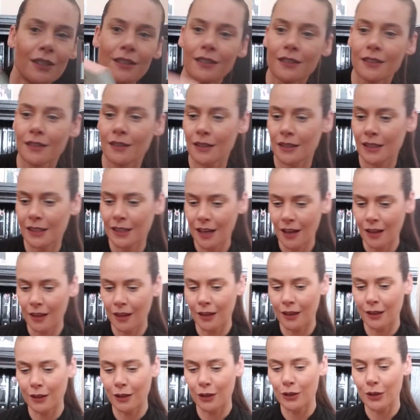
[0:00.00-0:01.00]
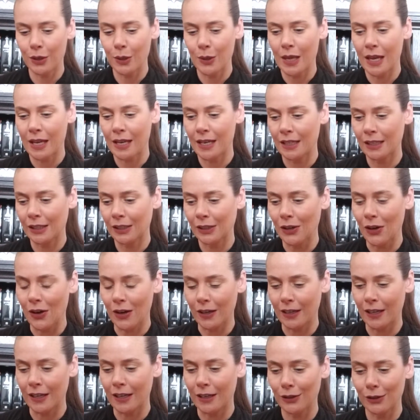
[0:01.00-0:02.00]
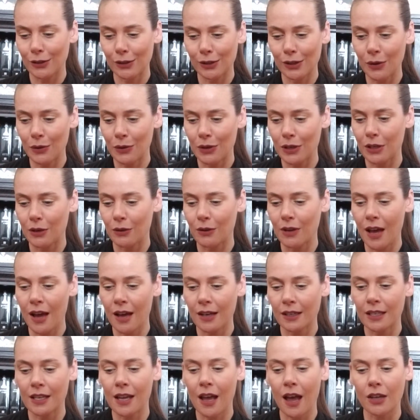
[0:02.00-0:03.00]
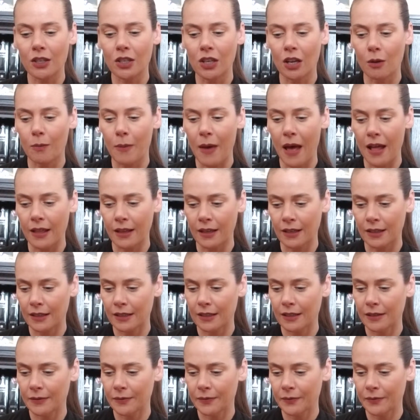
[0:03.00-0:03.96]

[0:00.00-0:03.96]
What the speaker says: And it's got like the two ladies talking. It's so cute. Hot tea eyeshadow palette.